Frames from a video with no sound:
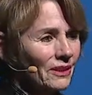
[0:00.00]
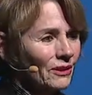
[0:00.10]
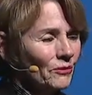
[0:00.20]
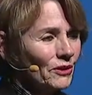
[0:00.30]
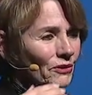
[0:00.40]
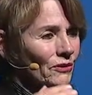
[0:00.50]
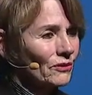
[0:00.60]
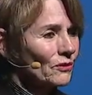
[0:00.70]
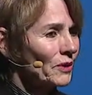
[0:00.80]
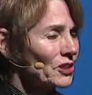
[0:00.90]
with
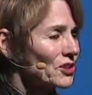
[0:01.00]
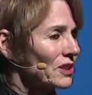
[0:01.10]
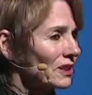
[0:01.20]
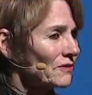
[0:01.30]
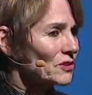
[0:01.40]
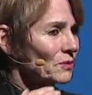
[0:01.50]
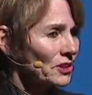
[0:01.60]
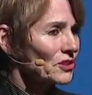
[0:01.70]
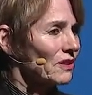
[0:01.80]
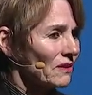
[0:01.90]
her, the way she lives, the way
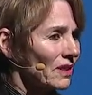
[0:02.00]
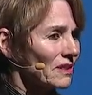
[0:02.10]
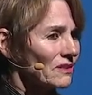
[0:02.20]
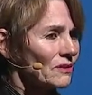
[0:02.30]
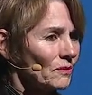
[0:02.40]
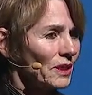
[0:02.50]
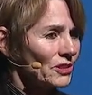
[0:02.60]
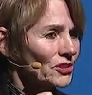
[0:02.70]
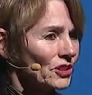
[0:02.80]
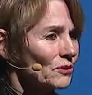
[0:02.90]
she thinks, the way
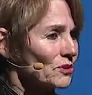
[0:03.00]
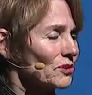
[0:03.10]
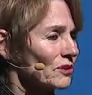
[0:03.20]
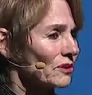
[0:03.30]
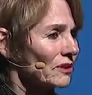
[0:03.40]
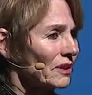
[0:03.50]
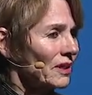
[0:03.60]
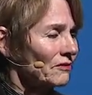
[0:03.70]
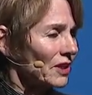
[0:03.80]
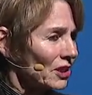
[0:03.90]
she uses her
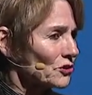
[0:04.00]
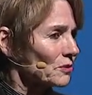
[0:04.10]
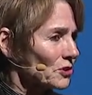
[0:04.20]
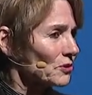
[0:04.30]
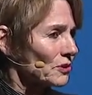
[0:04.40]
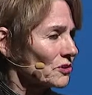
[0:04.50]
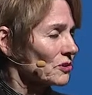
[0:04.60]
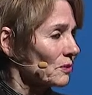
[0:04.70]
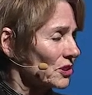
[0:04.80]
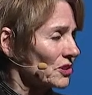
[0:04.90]
financial resources,
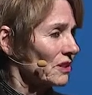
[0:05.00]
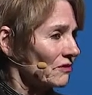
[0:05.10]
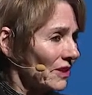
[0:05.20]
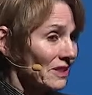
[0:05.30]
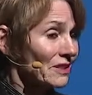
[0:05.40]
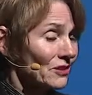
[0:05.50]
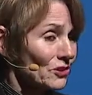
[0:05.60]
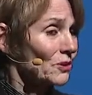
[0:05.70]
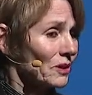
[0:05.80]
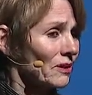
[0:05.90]
the way she invests, and
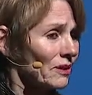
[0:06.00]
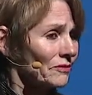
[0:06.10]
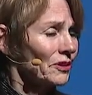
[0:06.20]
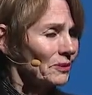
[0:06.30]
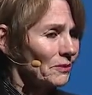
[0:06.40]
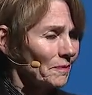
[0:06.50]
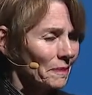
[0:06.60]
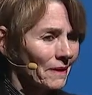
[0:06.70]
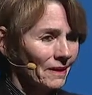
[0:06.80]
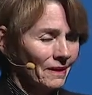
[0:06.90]
so are all of you.
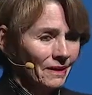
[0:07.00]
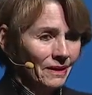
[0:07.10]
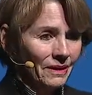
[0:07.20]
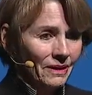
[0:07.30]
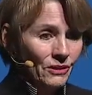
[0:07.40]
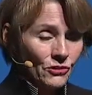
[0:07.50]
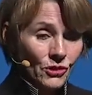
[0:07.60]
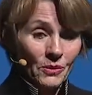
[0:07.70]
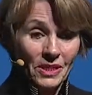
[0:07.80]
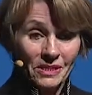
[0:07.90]

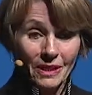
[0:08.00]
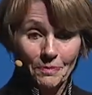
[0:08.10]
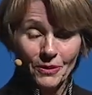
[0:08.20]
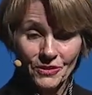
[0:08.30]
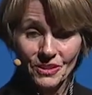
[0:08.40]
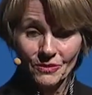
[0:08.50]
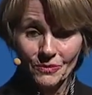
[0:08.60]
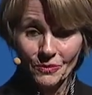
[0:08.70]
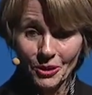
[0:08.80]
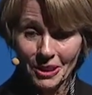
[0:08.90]
So as a
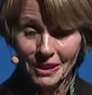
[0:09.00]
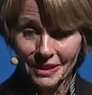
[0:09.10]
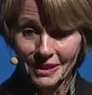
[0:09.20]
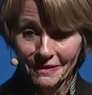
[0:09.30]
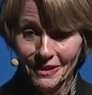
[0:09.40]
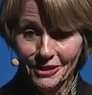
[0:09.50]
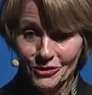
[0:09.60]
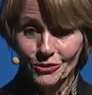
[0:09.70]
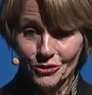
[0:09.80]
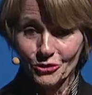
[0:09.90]
person working in the
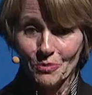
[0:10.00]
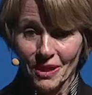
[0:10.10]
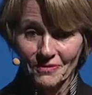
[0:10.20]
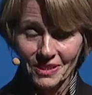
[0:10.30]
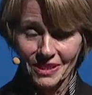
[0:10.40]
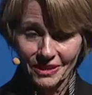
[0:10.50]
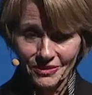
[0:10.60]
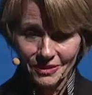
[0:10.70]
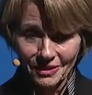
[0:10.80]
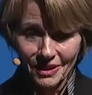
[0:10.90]
social profit
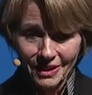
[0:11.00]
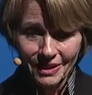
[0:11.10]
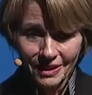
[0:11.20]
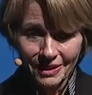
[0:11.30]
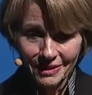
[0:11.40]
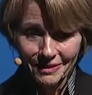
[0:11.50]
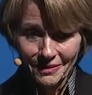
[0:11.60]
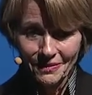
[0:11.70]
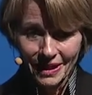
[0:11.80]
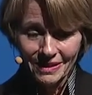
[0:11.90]
sector,
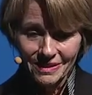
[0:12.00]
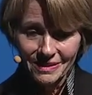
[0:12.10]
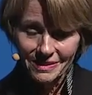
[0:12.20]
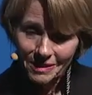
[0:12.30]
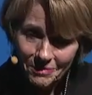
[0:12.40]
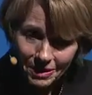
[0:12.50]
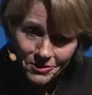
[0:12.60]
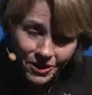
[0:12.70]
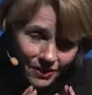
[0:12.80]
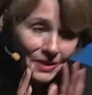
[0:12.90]
that is sometimes called the